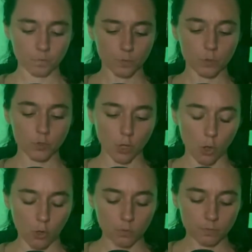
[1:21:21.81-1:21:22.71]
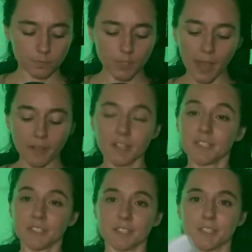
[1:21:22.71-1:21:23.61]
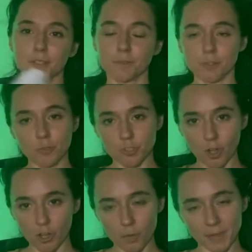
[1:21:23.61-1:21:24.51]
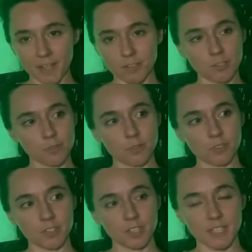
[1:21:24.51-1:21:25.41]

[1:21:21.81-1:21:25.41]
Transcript: So yeah, new song coming out soon.